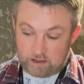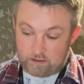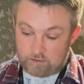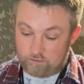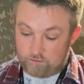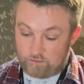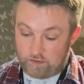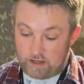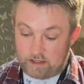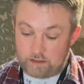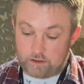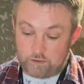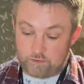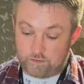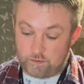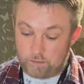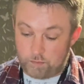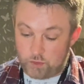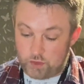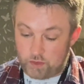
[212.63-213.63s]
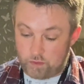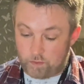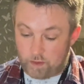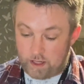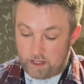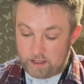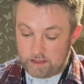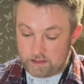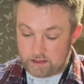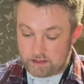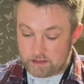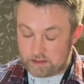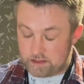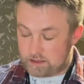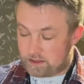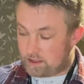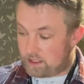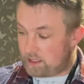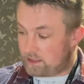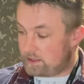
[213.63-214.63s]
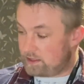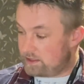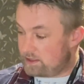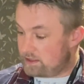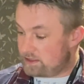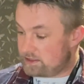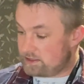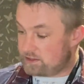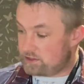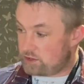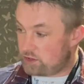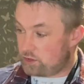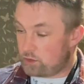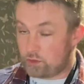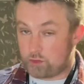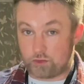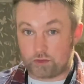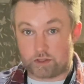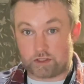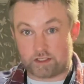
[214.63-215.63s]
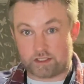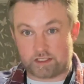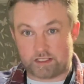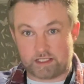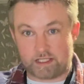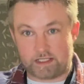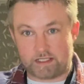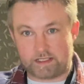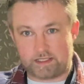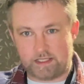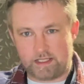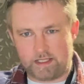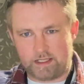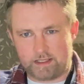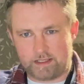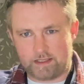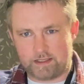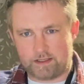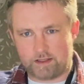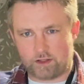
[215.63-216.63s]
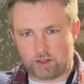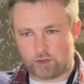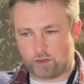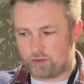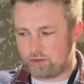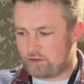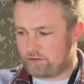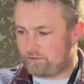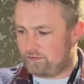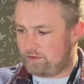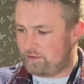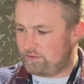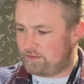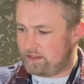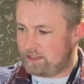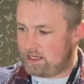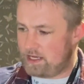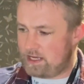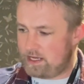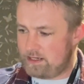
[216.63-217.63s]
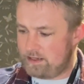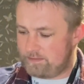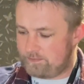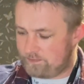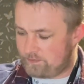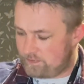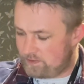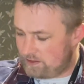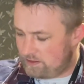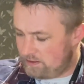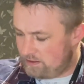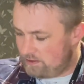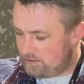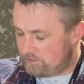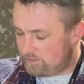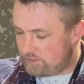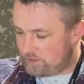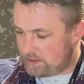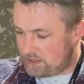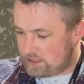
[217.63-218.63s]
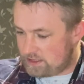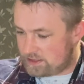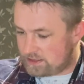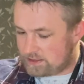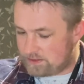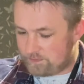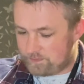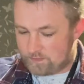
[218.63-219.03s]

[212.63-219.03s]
Value for money wise, I think this is 160 or 159 for this.